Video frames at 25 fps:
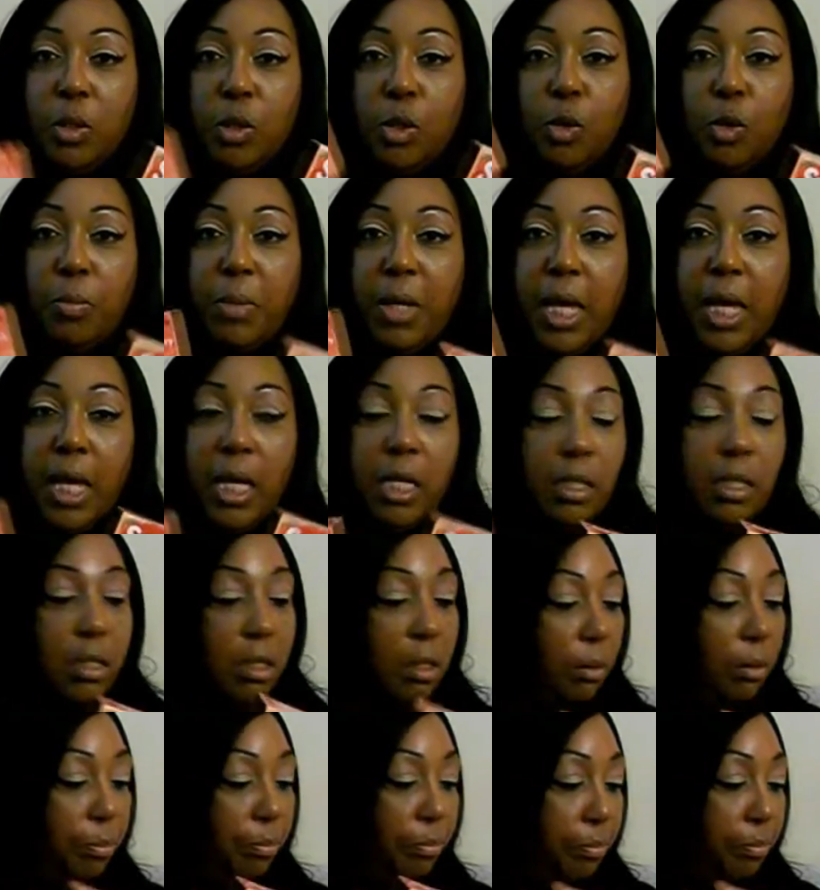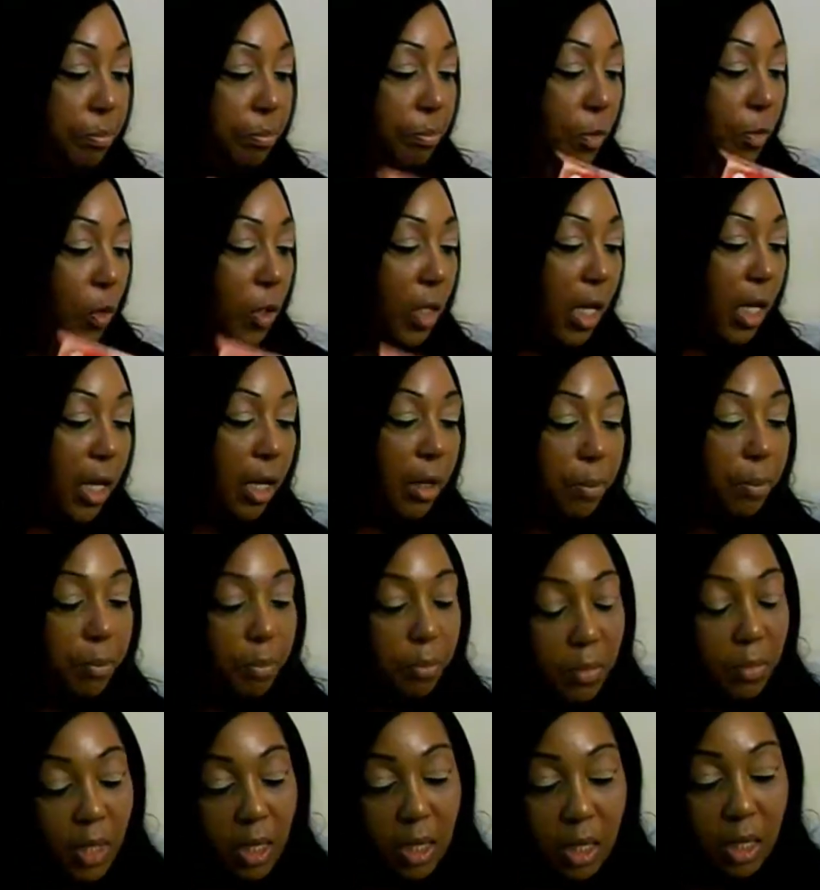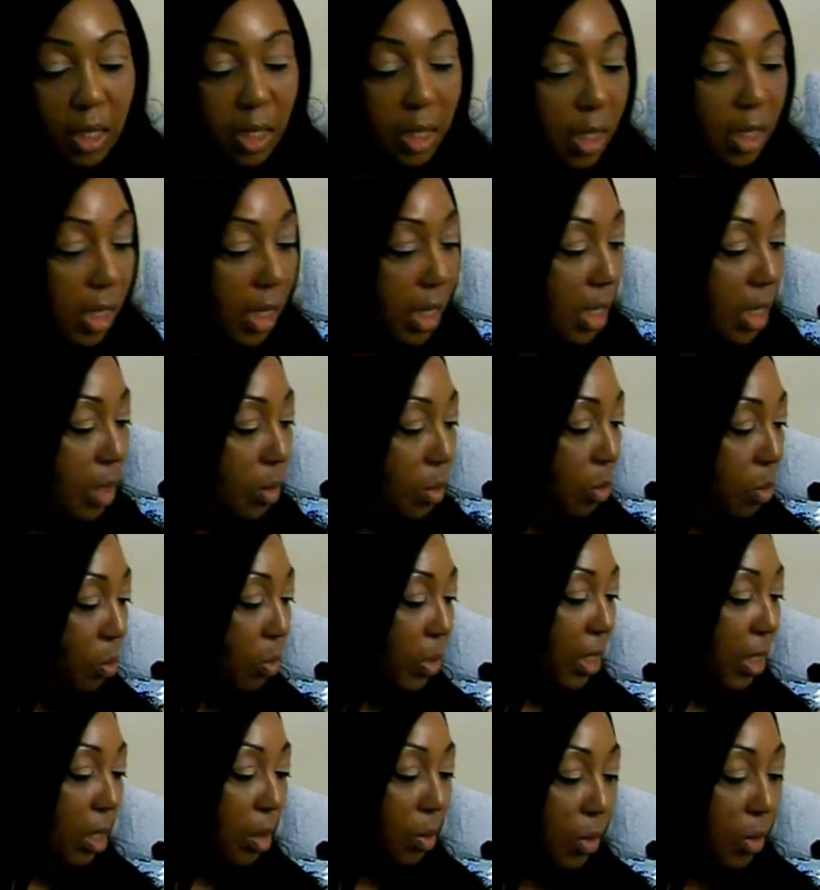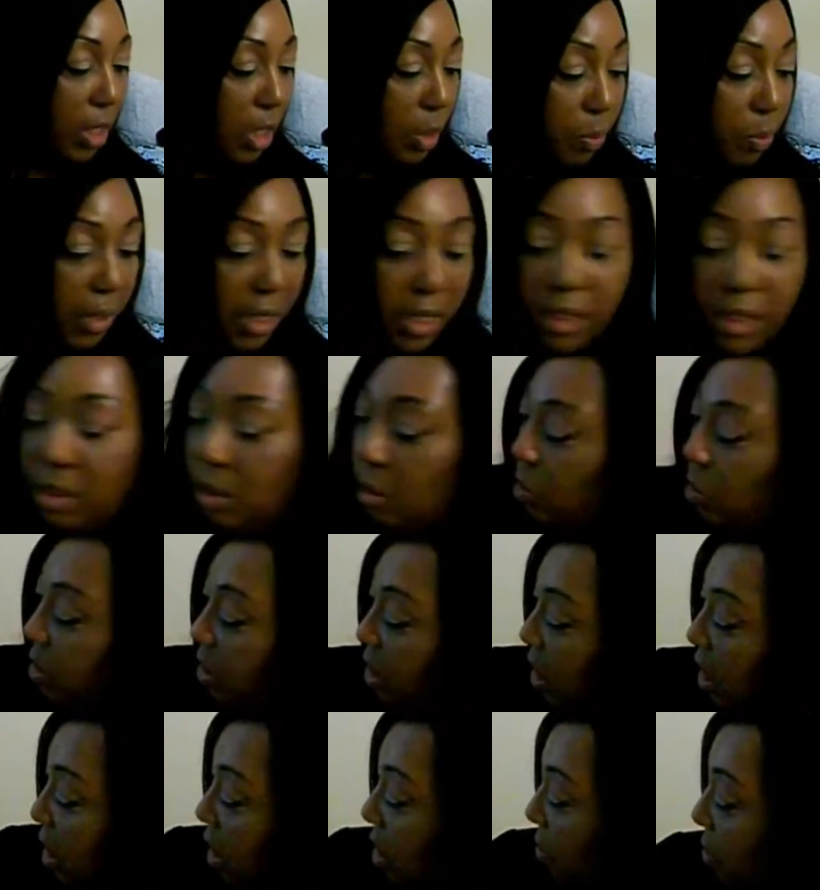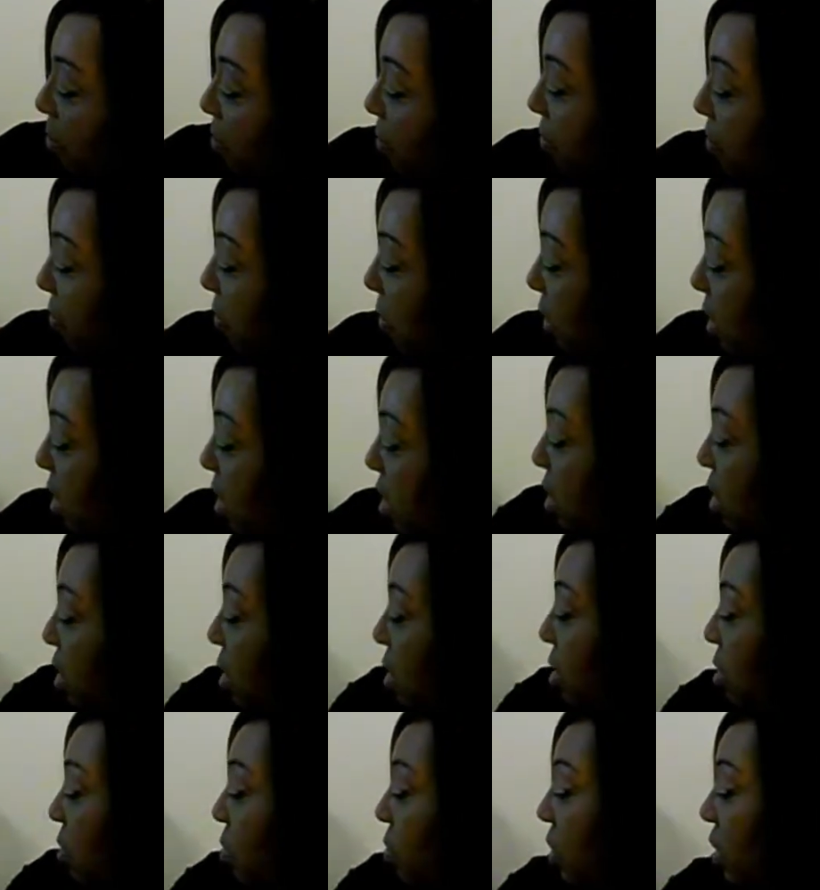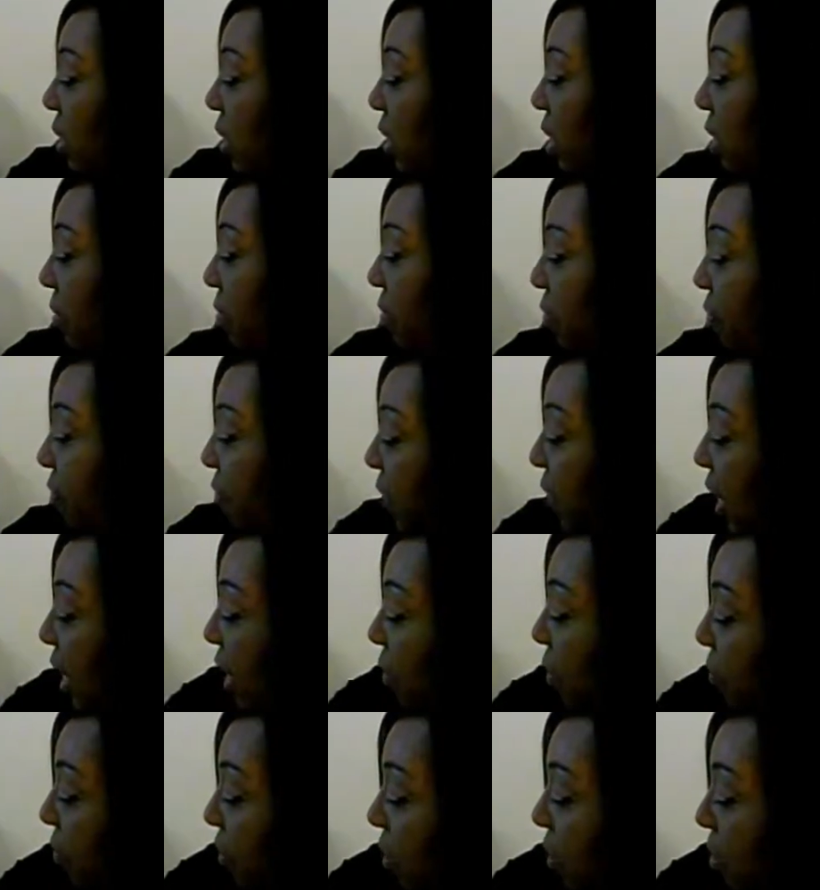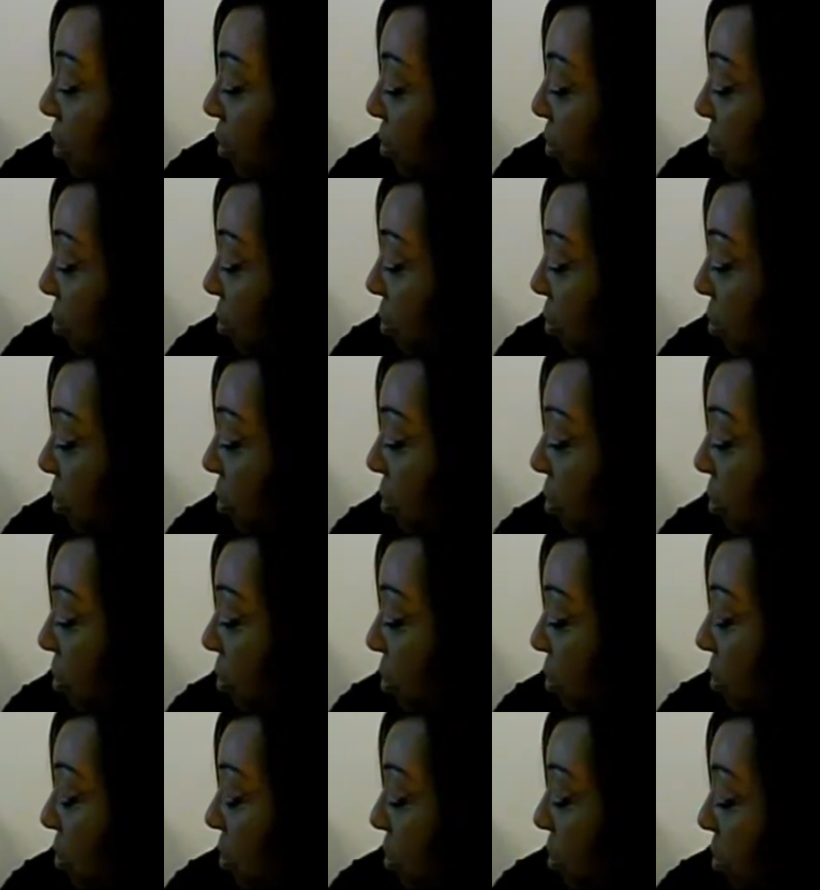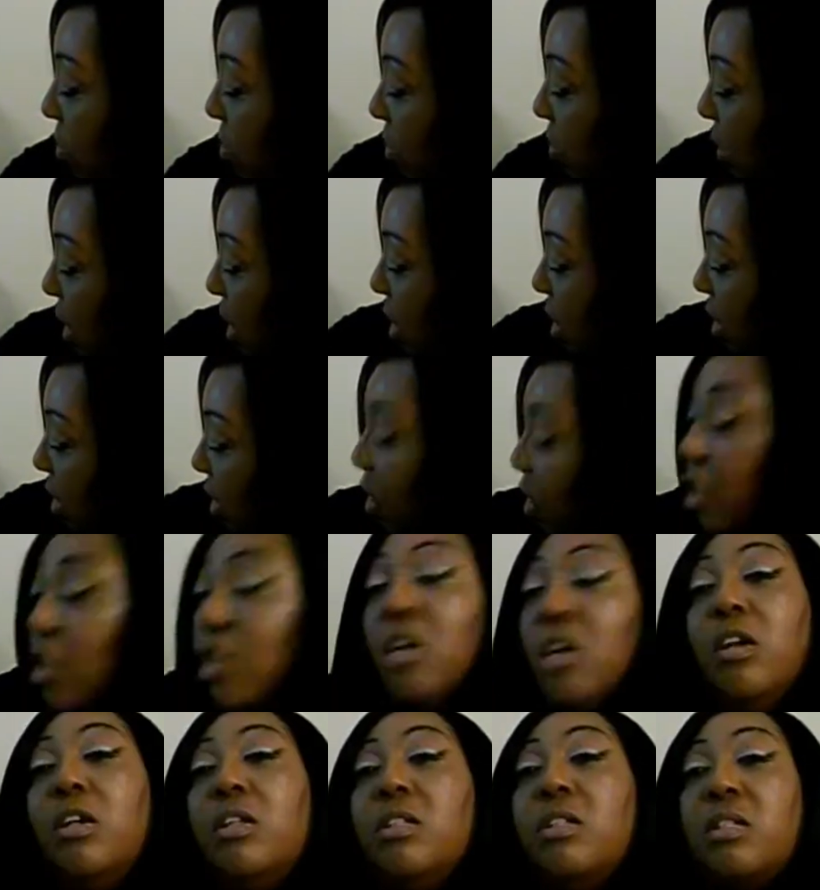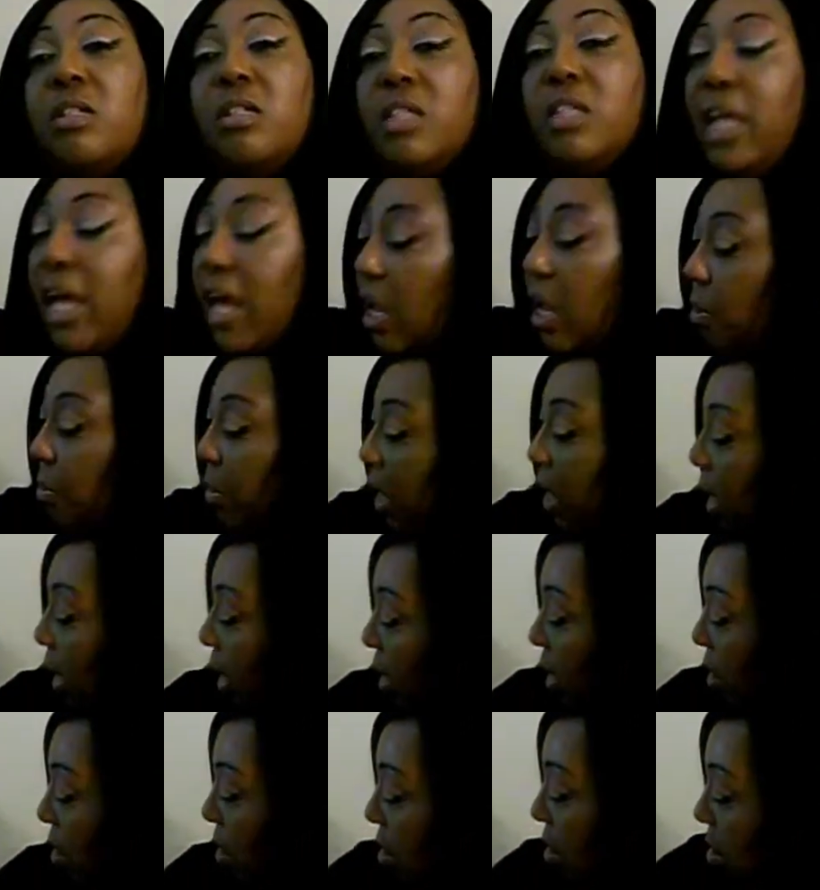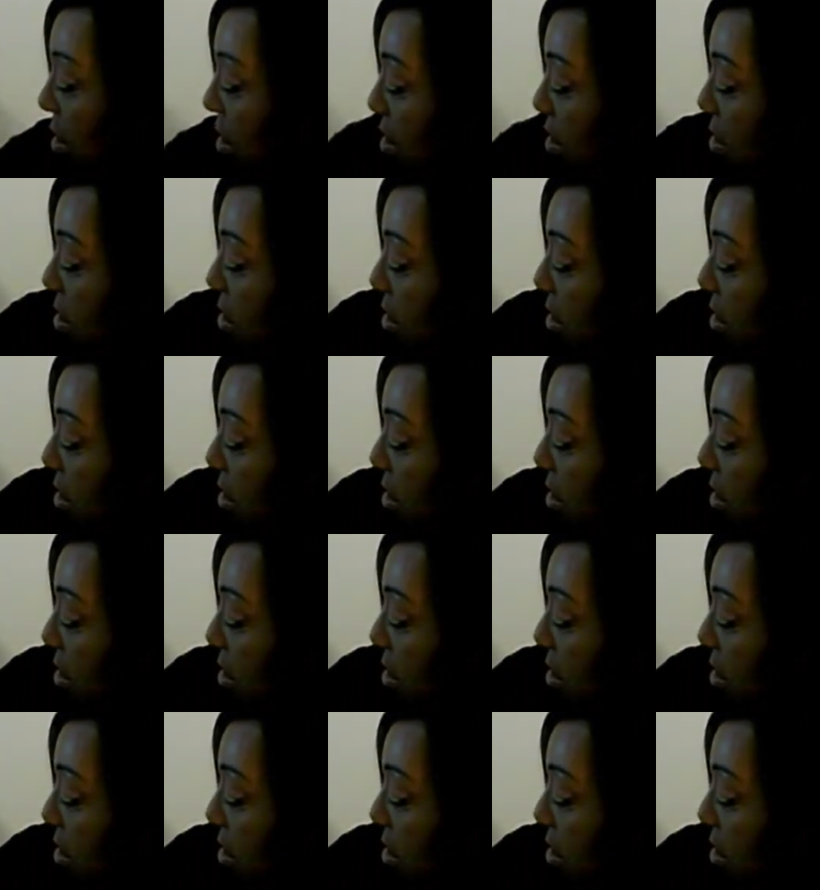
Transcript: 2 packs, okay? And we always pick those up. We love the flavor. This is called a snack bag, y'all.